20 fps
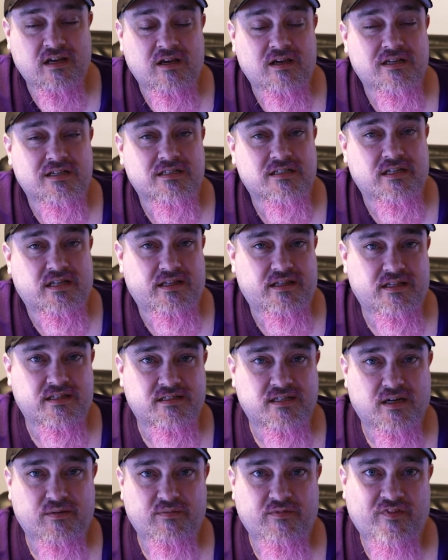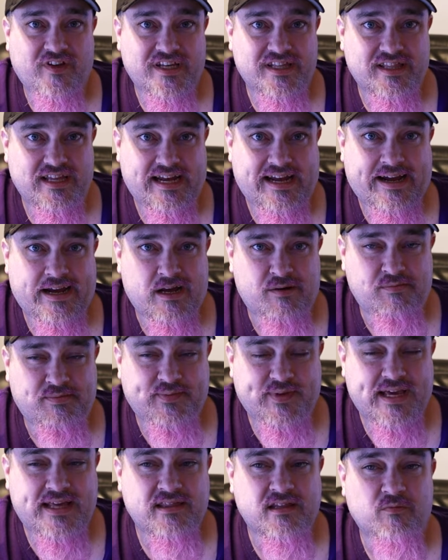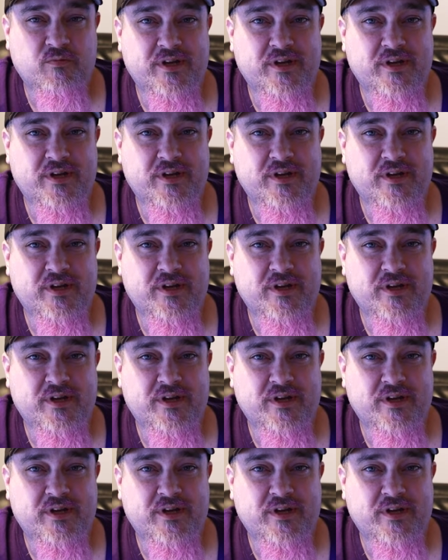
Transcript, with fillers: set this up via the app and then we